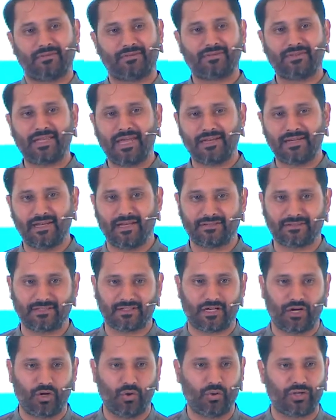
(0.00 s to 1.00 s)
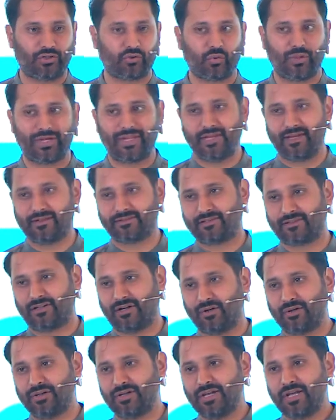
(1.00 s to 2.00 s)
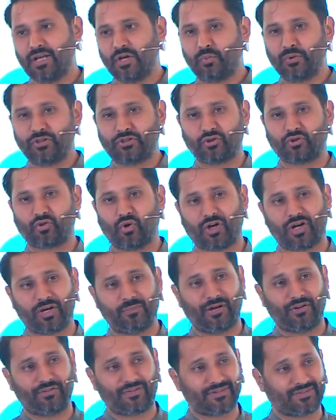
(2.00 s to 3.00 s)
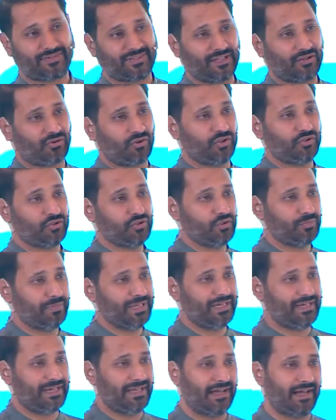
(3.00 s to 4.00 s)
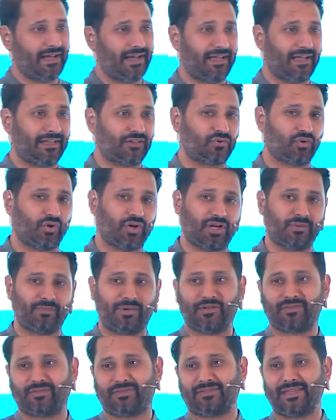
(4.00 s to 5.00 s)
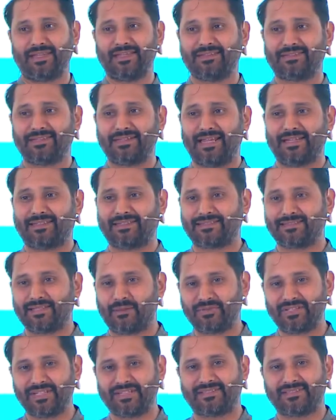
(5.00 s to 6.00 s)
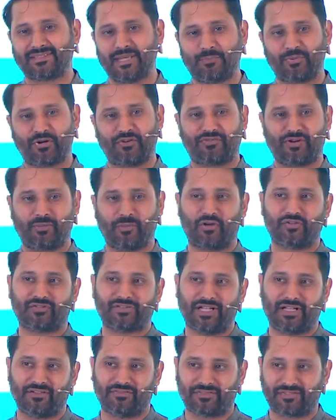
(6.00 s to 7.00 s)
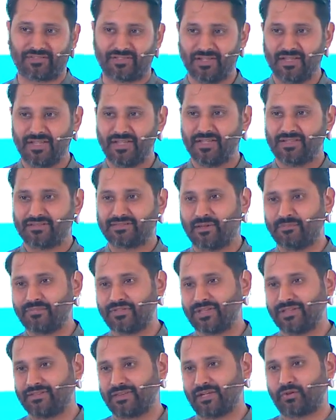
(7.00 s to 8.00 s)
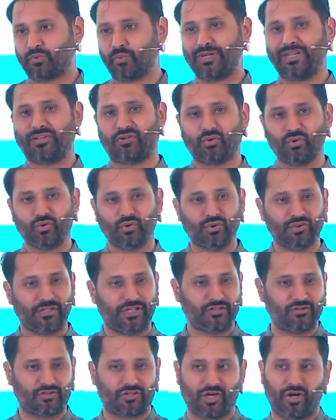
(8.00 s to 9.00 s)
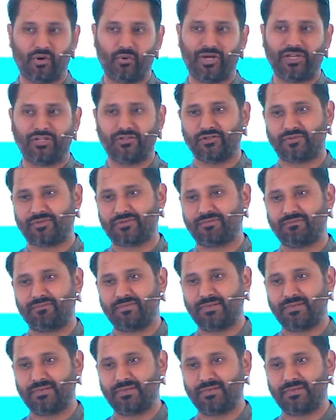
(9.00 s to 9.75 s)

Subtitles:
10 years ago and 20 years ago, we used to talk about this thing called new media and talk about the internet as something separate from ourselves, something that we do, and you'd go and you'd